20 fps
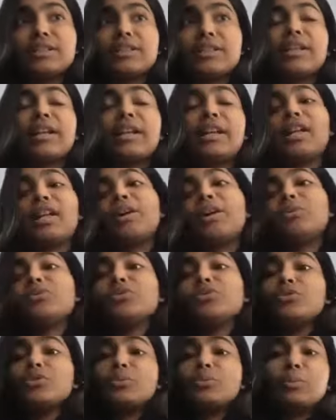It allows
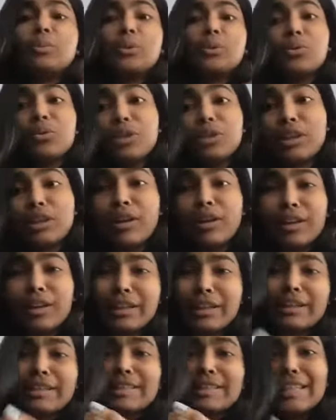you to pull the
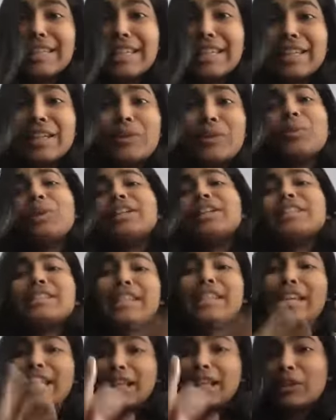audience in when it's
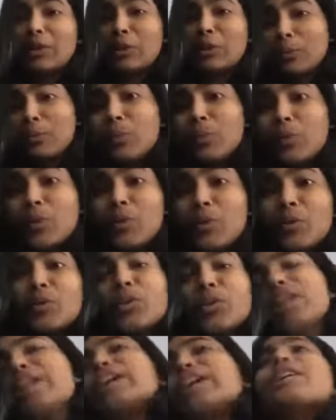getting a little
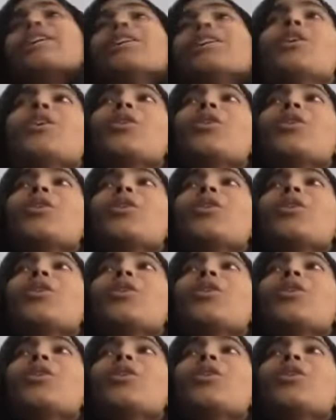boring,